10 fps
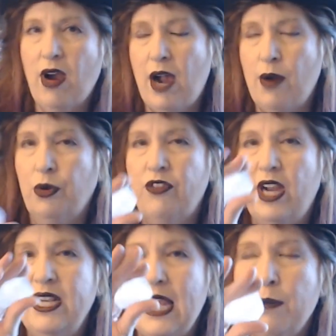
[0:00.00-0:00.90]
I will
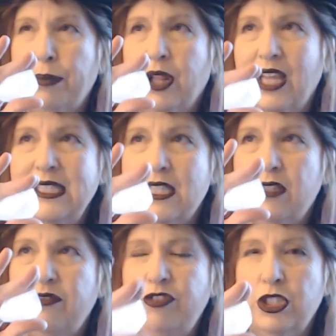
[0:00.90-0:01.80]
find a place
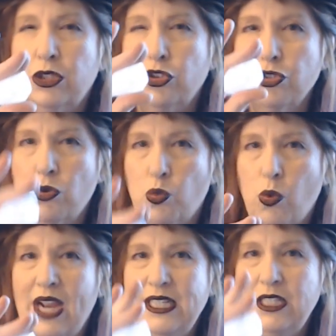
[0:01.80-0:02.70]
that feels
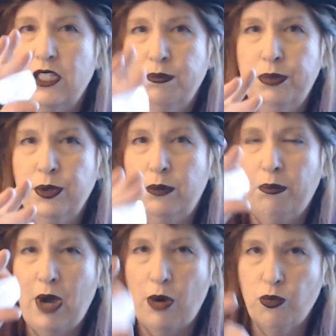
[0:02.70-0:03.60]
right to put
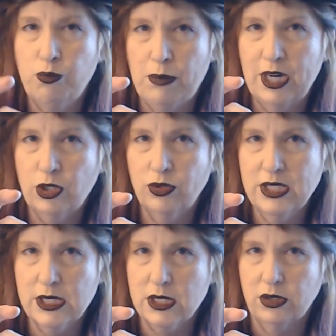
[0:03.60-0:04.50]
my
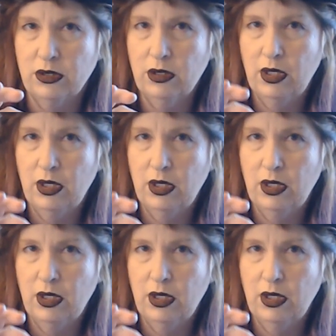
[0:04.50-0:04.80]
crystal,